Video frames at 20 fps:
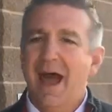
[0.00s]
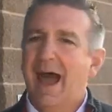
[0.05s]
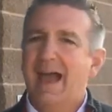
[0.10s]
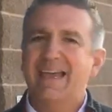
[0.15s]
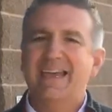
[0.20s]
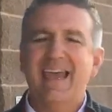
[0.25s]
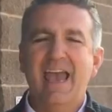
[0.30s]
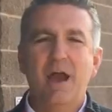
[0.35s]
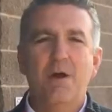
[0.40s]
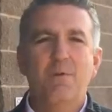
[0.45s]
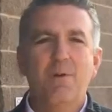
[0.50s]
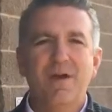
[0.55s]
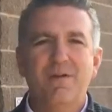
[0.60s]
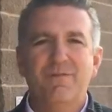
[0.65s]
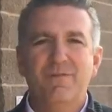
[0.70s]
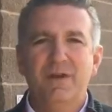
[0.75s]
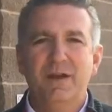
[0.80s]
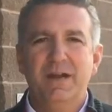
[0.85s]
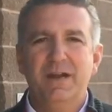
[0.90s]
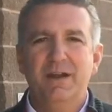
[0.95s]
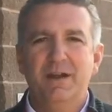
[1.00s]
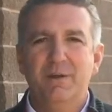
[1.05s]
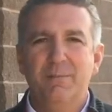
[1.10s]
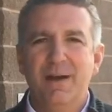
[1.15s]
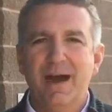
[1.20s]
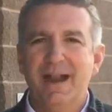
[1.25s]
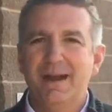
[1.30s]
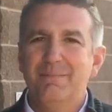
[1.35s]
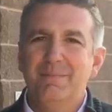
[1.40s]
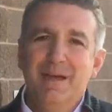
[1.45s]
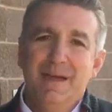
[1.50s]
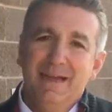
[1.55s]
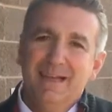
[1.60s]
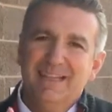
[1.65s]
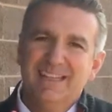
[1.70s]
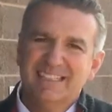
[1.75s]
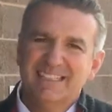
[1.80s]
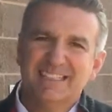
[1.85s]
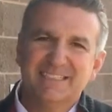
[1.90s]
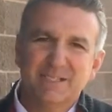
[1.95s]
I can't wait for you to hear about them.
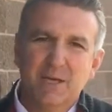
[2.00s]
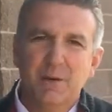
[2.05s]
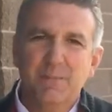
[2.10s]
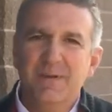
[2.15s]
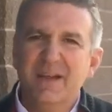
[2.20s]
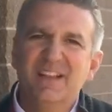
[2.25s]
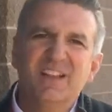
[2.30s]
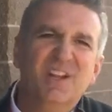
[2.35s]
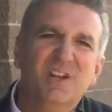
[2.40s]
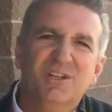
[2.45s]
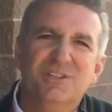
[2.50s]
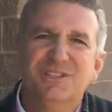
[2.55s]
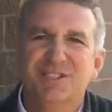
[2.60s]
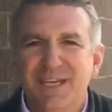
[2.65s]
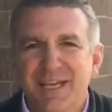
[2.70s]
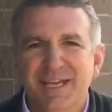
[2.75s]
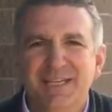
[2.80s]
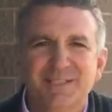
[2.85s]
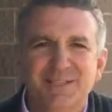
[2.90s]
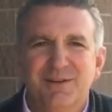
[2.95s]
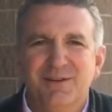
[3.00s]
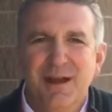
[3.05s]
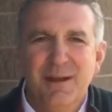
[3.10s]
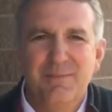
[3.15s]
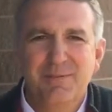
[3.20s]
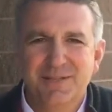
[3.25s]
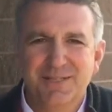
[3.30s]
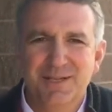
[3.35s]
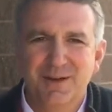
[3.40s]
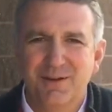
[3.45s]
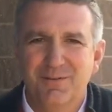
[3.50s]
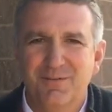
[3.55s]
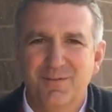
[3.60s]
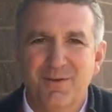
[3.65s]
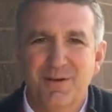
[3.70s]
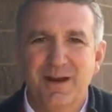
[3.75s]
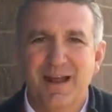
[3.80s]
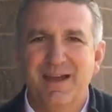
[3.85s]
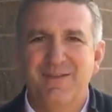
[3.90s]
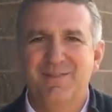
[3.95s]
This is going to be a little teaser episode of
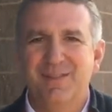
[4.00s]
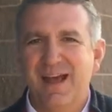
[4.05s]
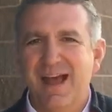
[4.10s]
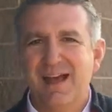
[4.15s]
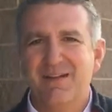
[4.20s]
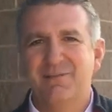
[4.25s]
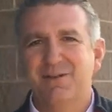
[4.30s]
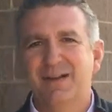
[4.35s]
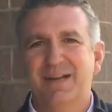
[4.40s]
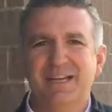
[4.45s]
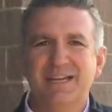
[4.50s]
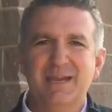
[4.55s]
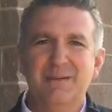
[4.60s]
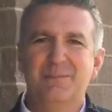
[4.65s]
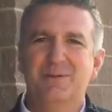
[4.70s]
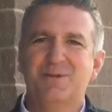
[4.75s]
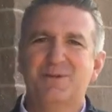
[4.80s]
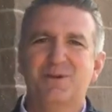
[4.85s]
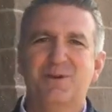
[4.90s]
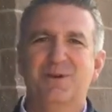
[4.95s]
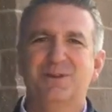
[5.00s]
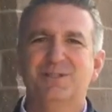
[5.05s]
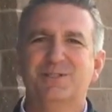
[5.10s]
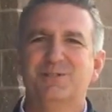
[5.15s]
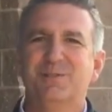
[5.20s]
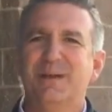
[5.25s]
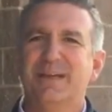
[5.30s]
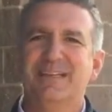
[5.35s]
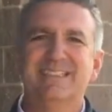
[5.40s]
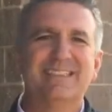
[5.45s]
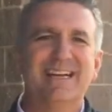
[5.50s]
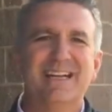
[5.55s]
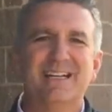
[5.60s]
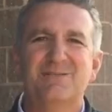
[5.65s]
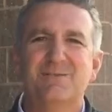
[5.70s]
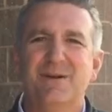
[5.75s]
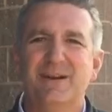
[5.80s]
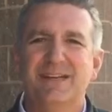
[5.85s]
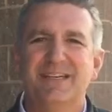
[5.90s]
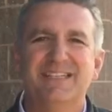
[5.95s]
4Life Live. We're going to keep it short and sweet because I
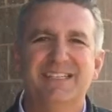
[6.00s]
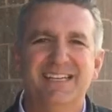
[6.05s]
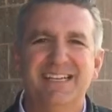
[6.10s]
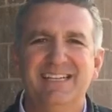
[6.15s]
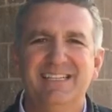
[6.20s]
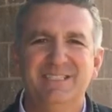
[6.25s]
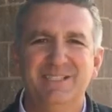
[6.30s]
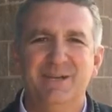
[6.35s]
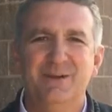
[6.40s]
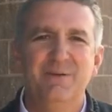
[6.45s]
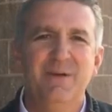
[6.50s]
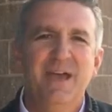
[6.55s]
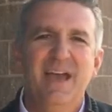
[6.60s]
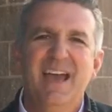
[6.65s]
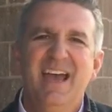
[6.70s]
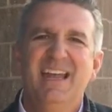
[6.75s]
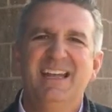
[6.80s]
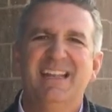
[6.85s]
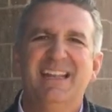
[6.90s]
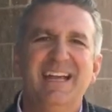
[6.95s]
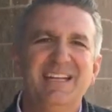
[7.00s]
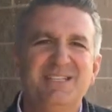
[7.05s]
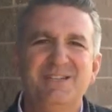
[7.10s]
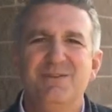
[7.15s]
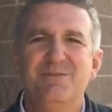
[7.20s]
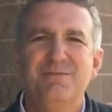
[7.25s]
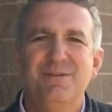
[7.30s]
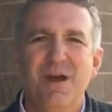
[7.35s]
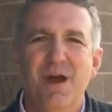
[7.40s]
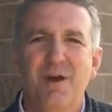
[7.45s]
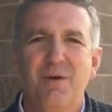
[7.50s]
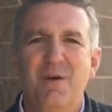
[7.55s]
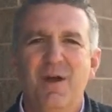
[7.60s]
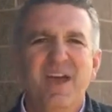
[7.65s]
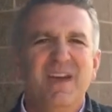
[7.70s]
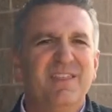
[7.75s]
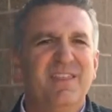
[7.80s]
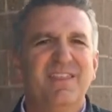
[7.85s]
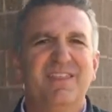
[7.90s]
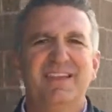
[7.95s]
just want to tease you and let you know
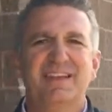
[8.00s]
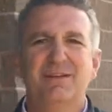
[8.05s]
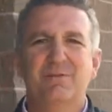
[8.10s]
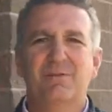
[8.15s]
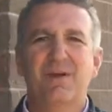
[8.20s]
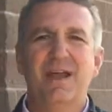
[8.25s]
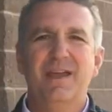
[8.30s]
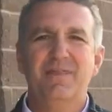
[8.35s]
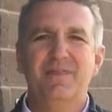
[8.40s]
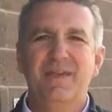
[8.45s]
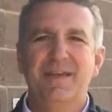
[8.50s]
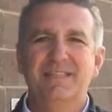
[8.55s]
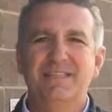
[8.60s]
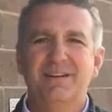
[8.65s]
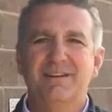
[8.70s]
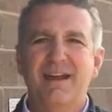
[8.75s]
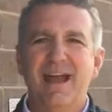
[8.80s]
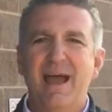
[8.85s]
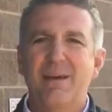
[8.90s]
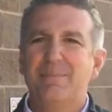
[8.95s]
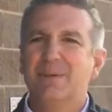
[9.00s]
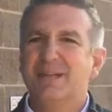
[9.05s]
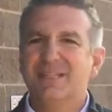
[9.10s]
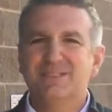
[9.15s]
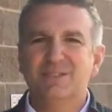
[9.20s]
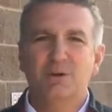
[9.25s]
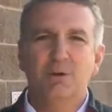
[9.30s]
the great things that are happening.